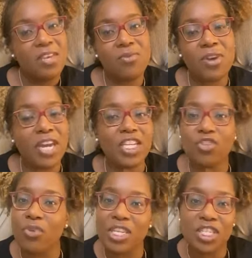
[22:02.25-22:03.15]
You
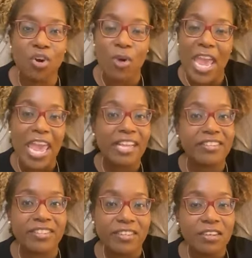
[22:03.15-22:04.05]
can't trust no
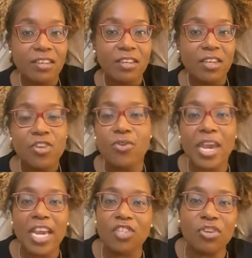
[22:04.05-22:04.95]
ex. You
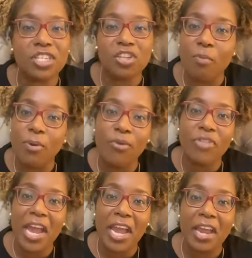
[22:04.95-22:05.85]
can't trust no boo
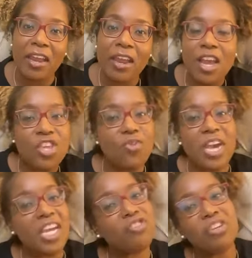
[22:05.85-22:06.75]
thing. You
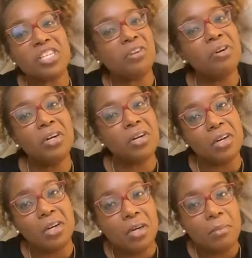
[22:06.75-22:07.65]
can't trust no
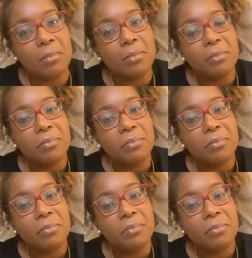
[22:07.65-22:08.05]
hookup.